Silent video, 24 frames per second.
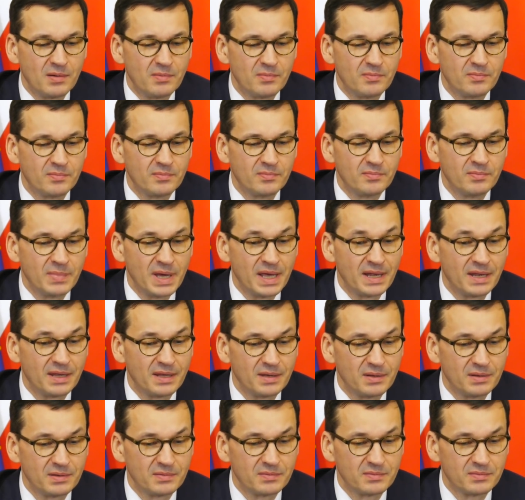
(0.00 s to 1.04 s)

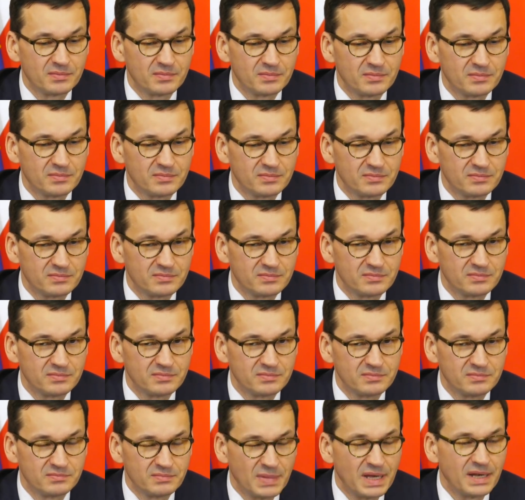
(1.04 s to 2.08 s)
many
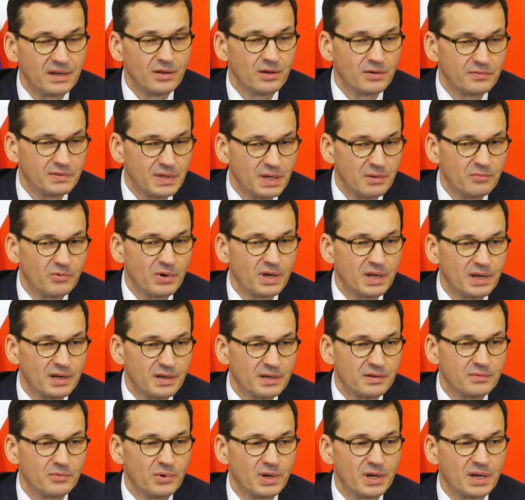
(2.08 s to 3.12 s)
of them
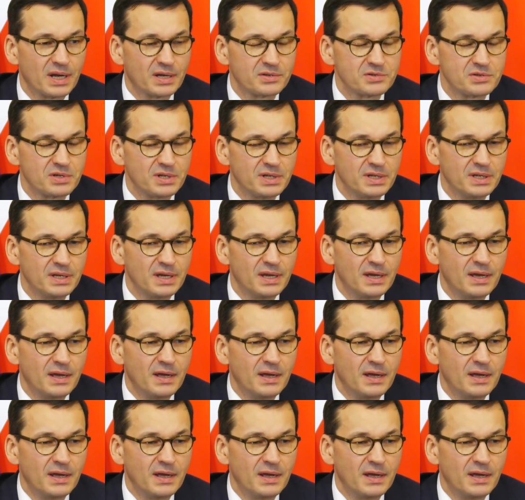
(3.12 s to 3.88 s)
were actually